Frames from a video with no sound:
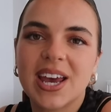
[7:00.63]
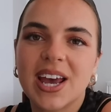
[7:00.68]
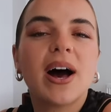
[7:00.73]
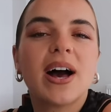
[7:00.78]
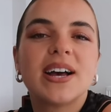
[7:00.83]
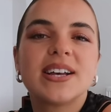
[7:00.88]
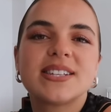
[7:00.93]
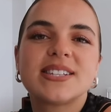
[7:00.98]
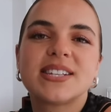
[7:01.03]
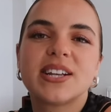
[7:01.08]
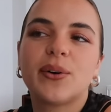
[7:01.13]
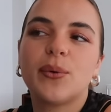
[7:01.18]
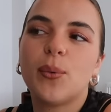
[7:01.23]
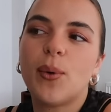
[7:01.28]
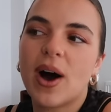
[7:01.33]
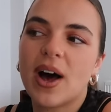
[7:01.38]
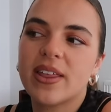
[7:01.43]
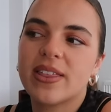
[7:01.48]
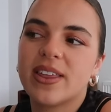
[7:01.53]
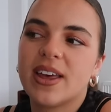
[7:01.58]
but it's still
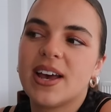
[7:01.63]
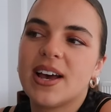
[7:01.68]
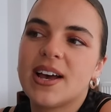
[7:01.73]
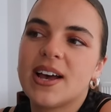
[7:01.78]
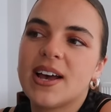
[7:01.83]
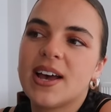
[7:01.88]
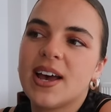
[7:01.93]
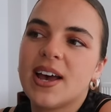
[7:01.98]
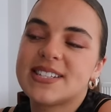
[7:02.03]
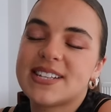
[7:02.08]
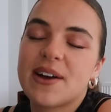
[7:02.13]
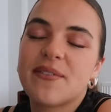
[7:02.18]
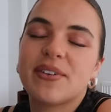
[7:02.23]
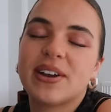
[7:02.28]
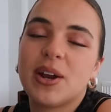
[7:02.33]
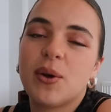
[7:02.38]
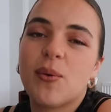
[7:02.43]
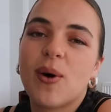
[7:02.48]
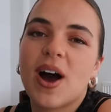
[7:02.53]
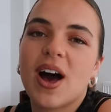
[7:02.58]
worth it. It's definitely